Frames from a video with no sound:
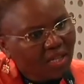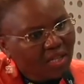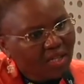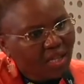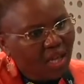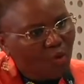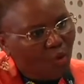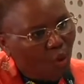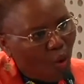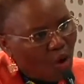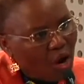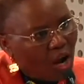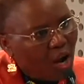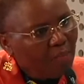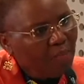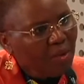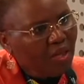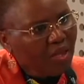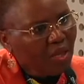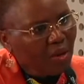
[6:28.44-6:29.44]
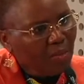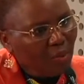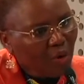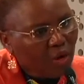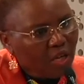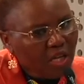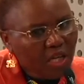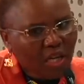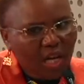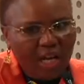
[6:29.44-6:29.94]
They woke up in the
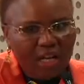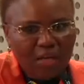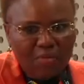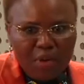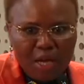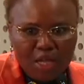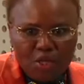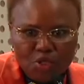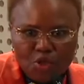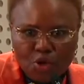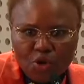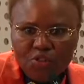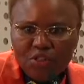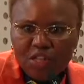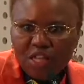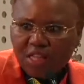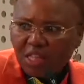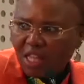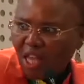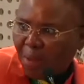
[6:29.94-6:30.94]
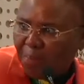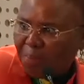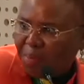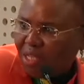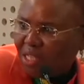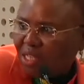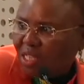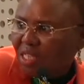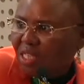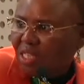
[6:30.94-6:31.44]
morning and made sure that their
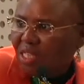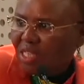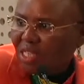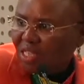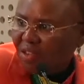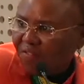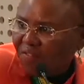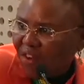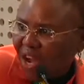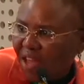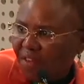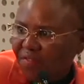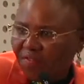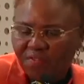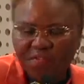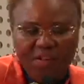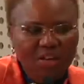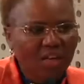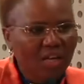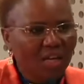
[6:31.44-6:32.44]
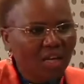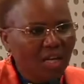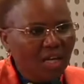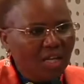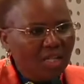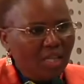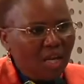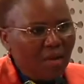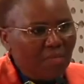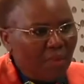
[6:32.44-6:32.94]
businesses survive.
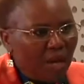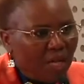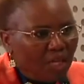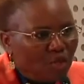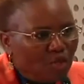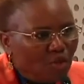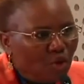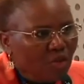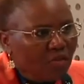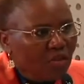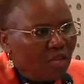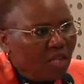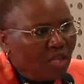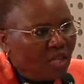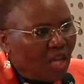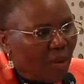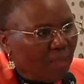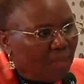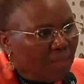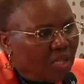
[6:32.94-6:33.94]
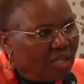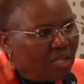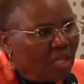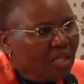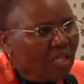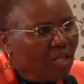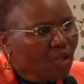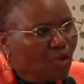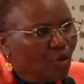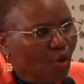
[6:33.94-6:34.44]
They made sure that their
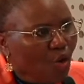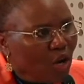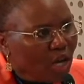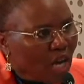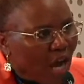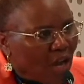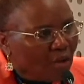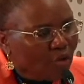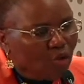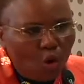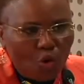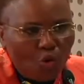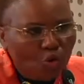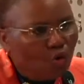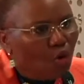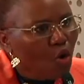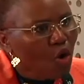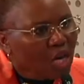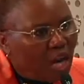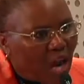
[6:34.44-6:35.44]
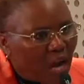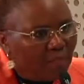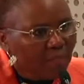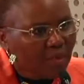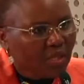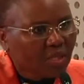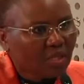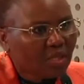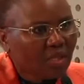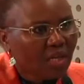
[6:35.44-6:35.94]
businesses don't
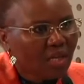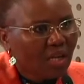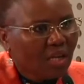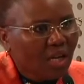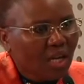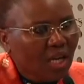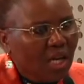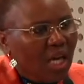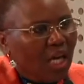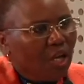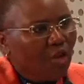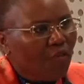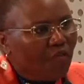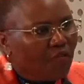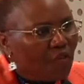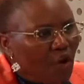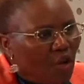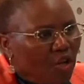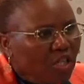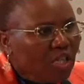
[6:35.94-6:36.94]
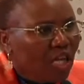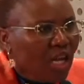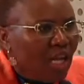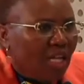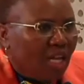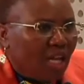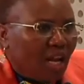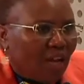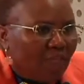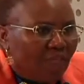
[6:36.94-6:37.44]
collapse. And of course, they
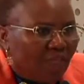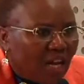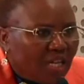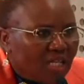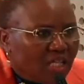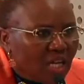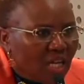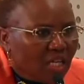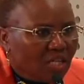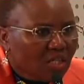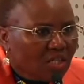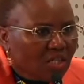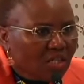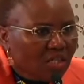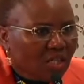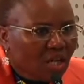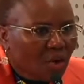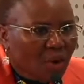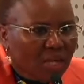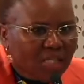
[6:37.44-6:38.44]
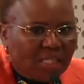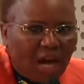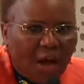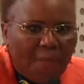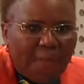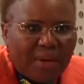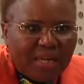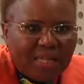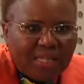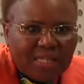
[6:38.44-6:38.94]
had an advantage. There was
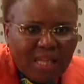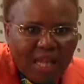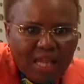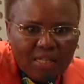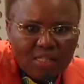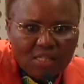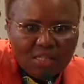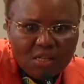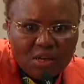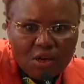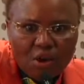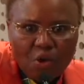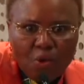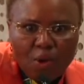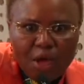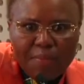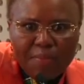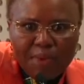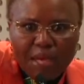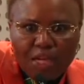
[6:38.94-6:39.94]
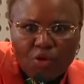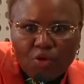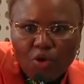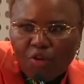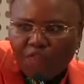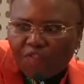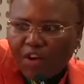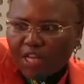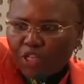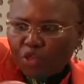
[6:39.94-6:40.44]
apartheid where many
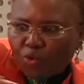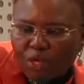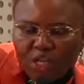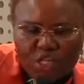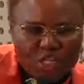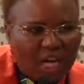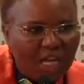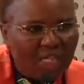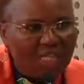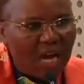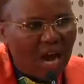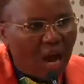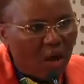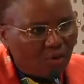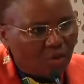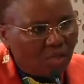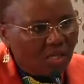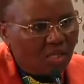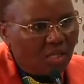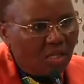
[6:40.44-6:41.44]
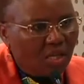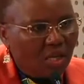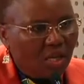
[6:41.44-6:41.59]
of us were shut out.